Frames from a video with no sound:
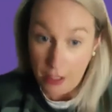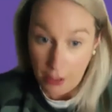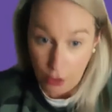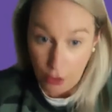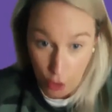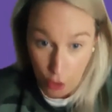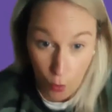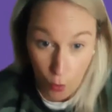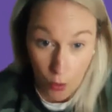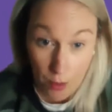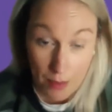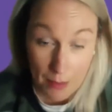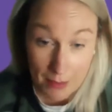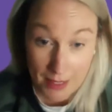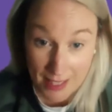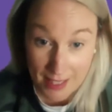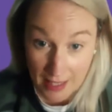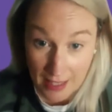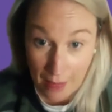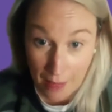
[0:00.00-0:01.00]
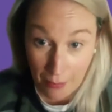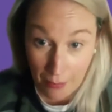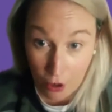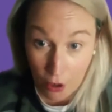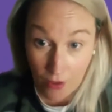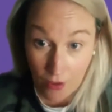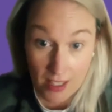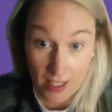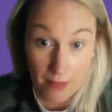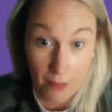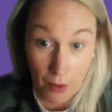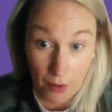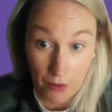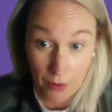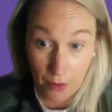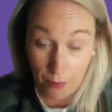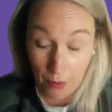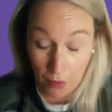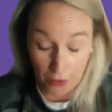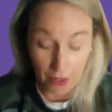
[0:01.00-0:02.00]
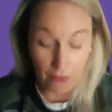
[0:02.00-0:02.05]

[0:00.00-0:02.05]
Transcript: You want to be able to see that progress month on month.